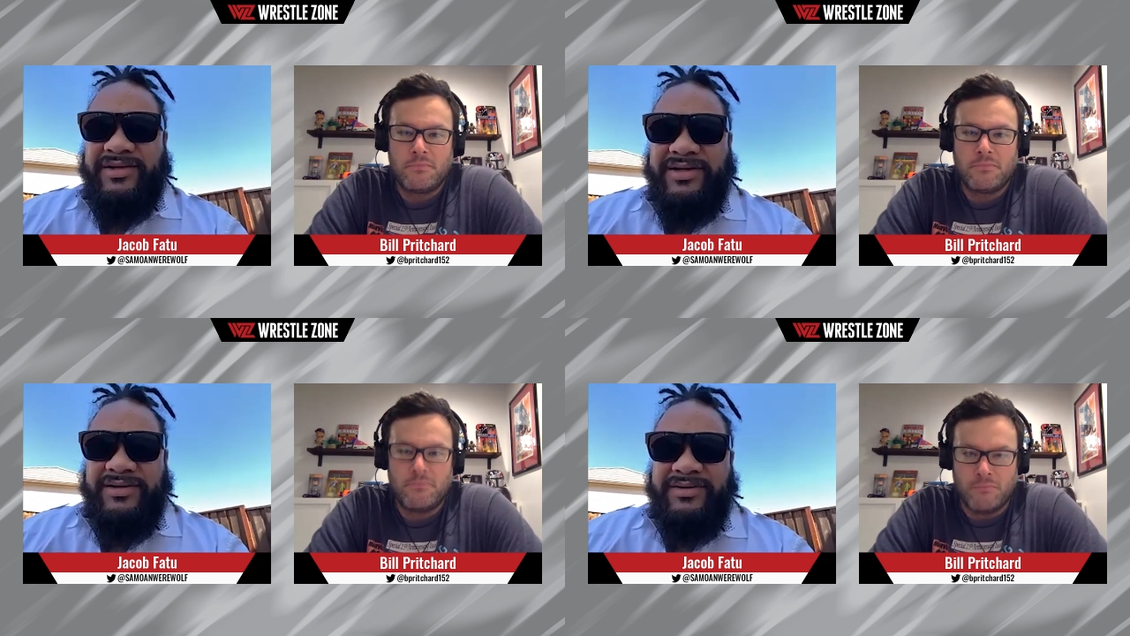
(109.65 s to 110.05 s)

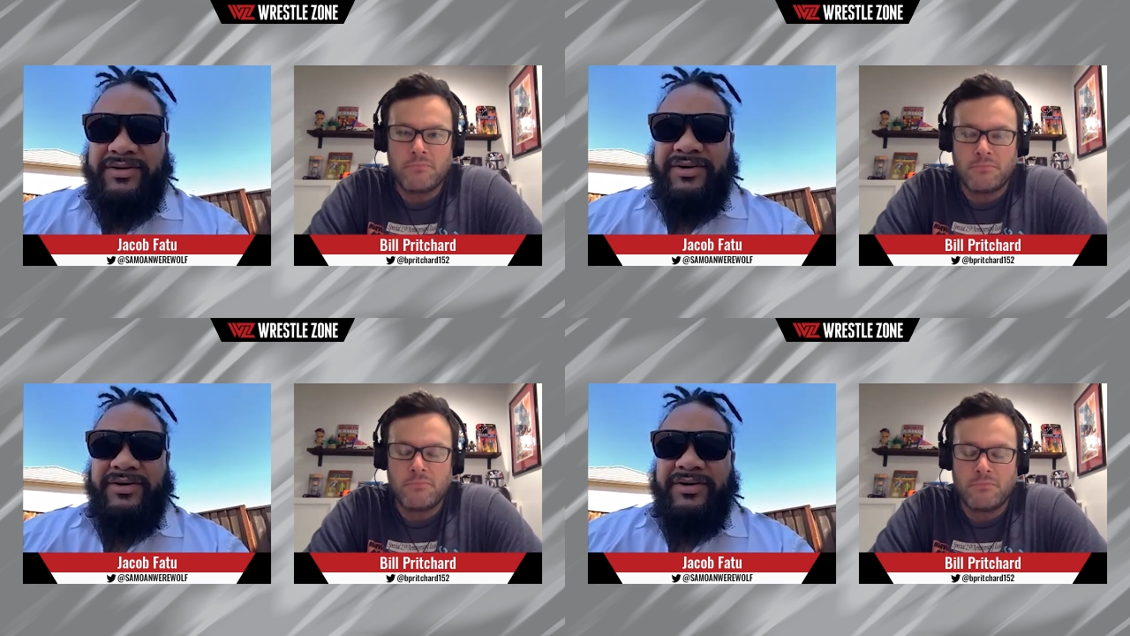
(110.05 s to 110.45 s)
Speaker 1: you know,
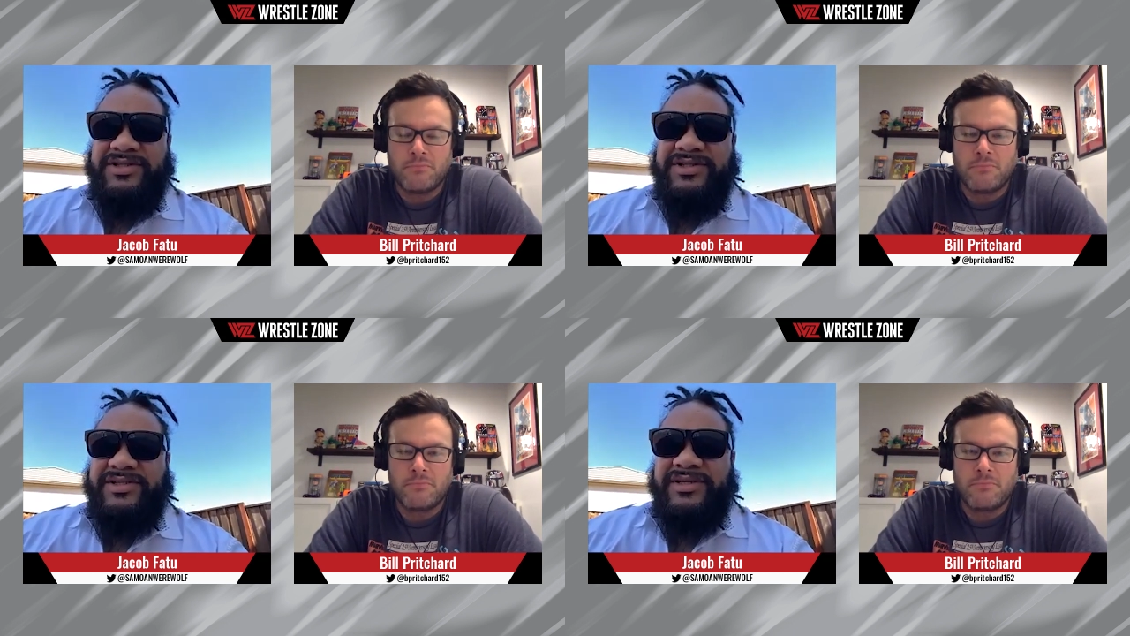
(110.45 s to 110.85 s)
or or
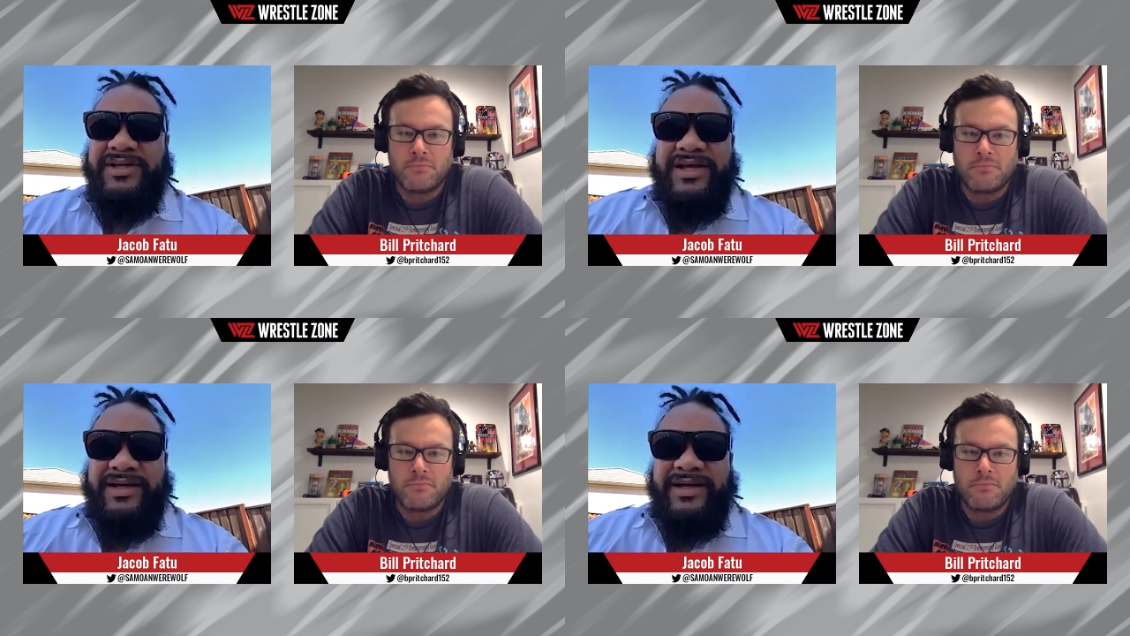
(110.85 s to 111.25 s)
just a
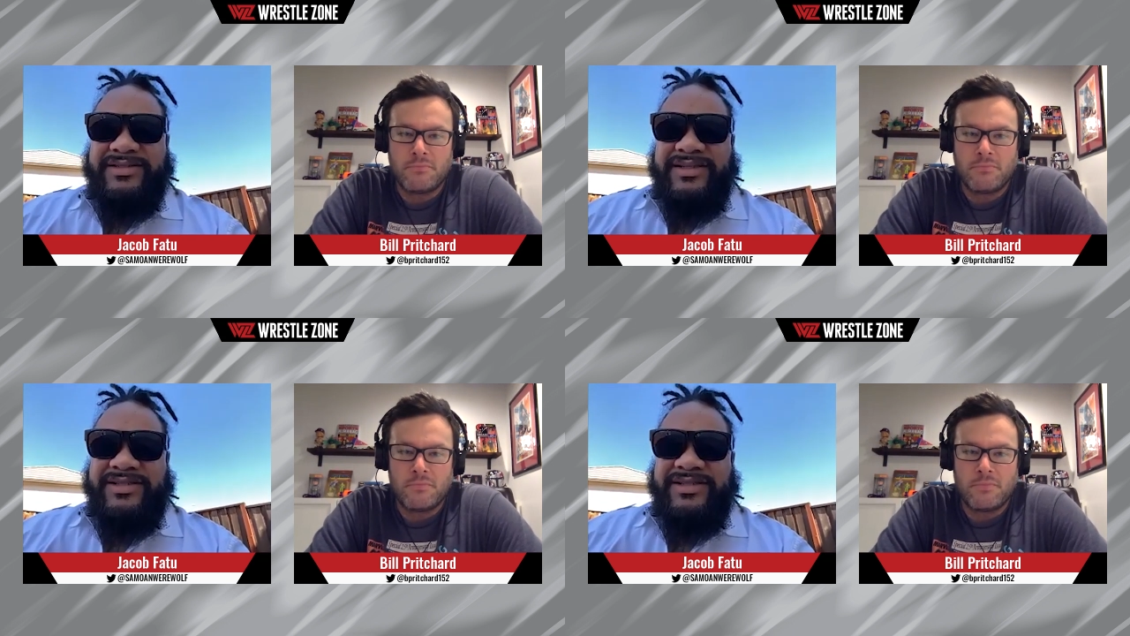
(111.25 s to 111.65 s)

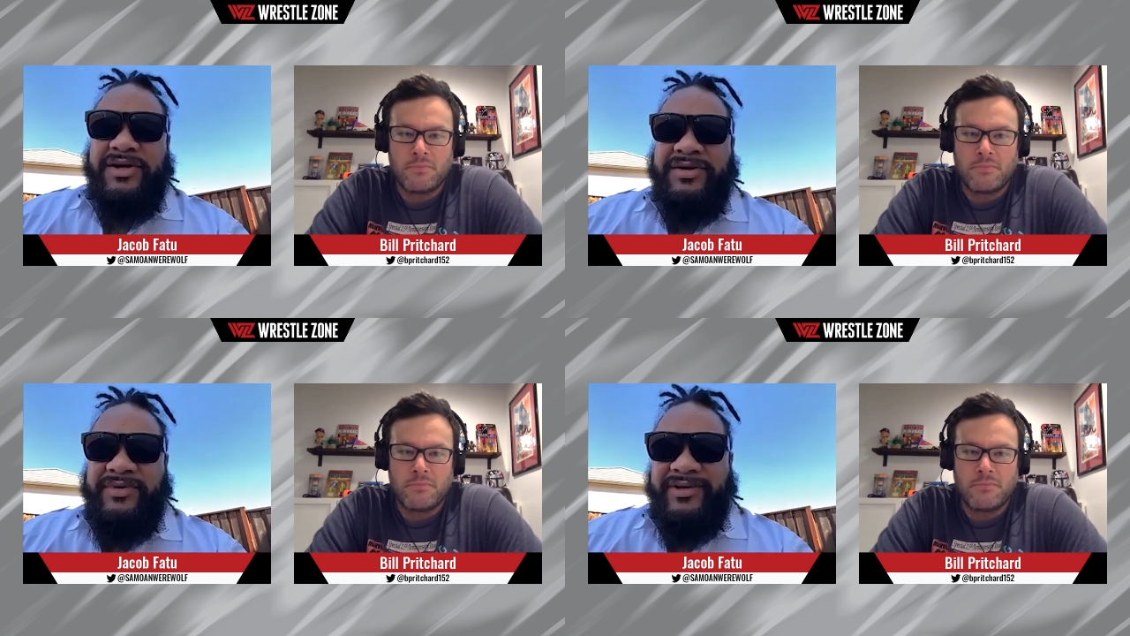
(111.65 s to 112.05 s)
it's it's a
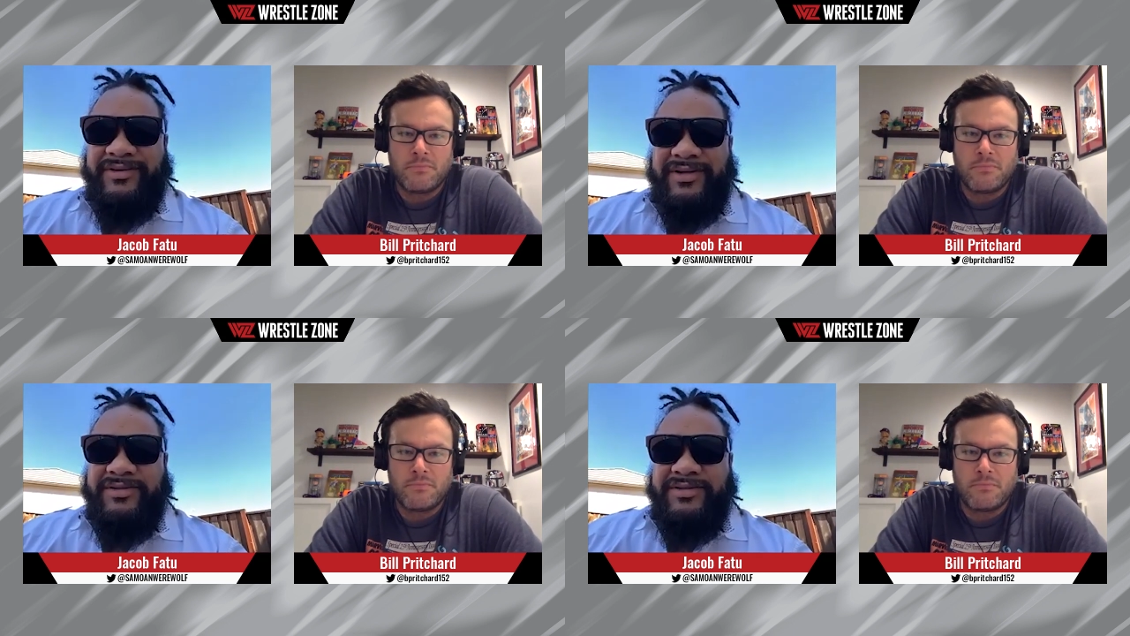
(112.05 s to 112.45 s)
tournament,
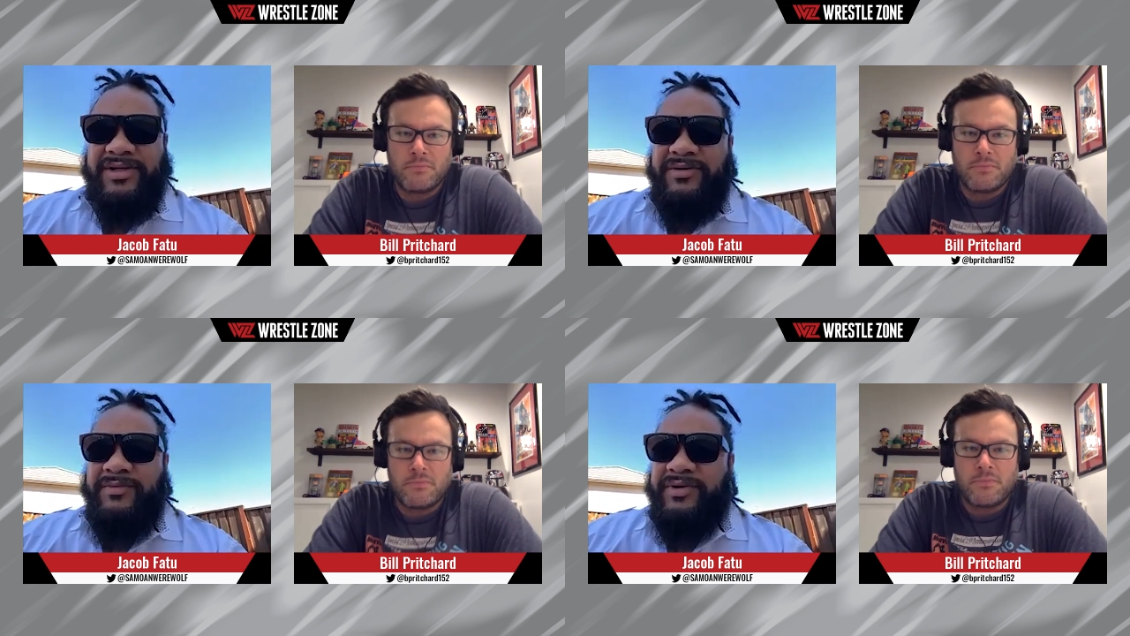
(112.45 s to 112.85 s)
you know.
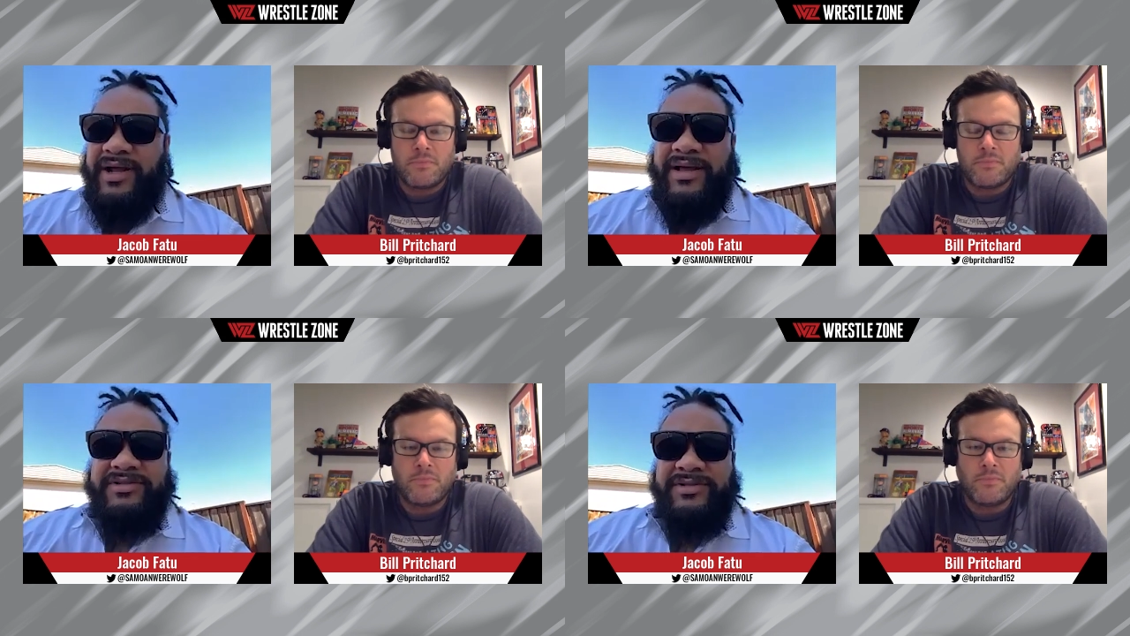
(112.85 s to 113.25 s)
So,
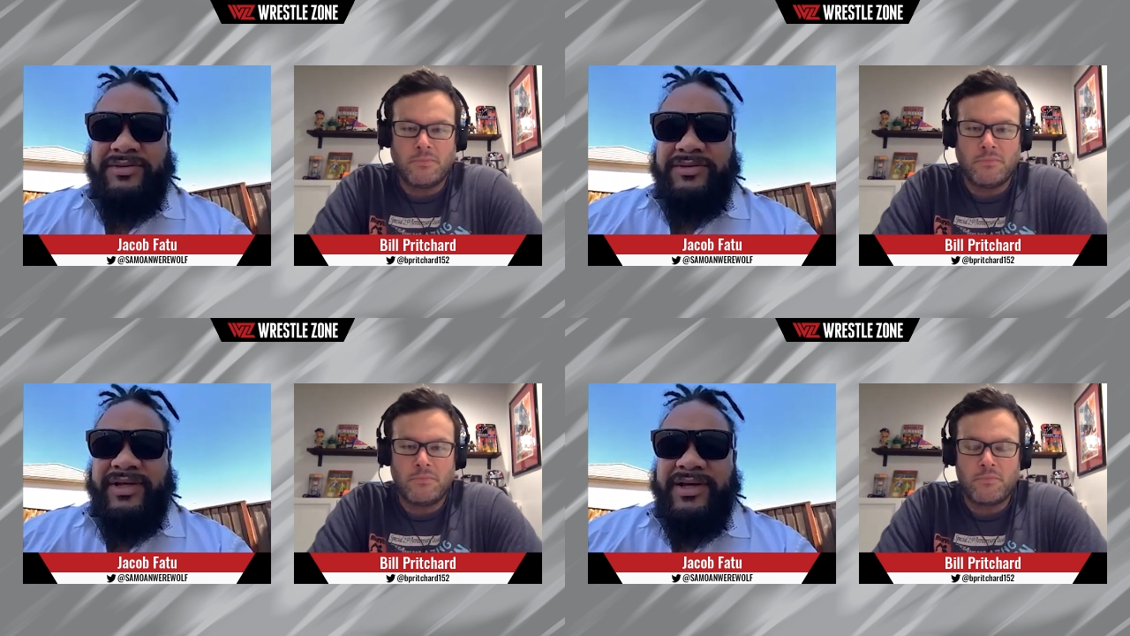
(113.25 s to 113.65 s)
but absolutely,